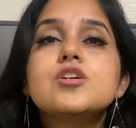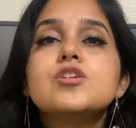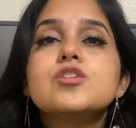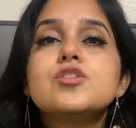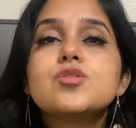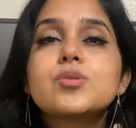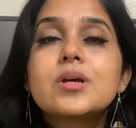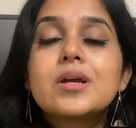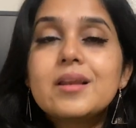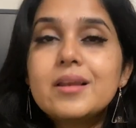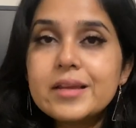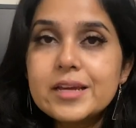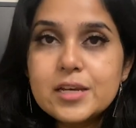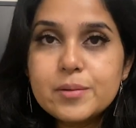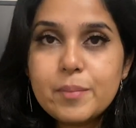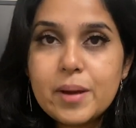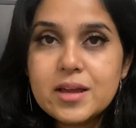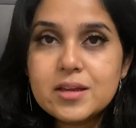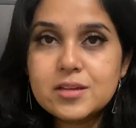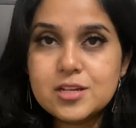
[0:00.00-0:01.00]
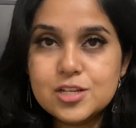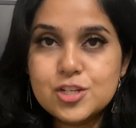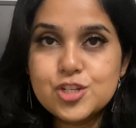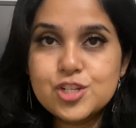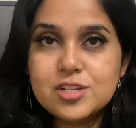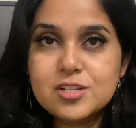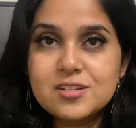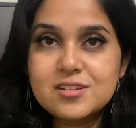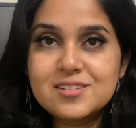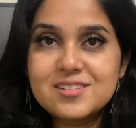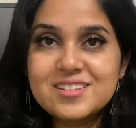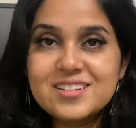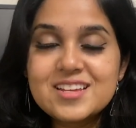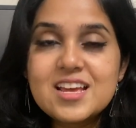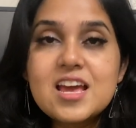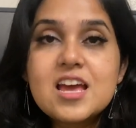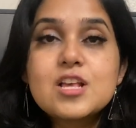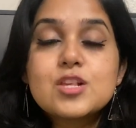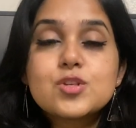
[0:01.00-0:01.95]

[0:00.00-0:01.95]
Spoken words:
to clean my kitchen.